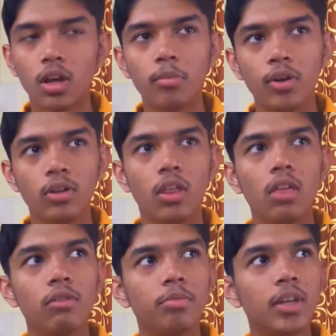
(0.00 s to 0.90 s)
Come on,
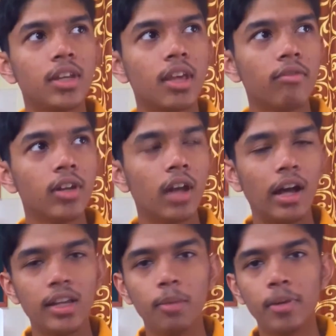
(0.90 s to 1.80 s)
you've been given
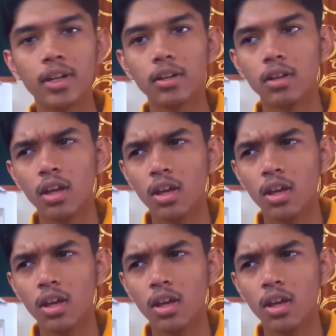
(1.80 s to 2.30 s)
unlimited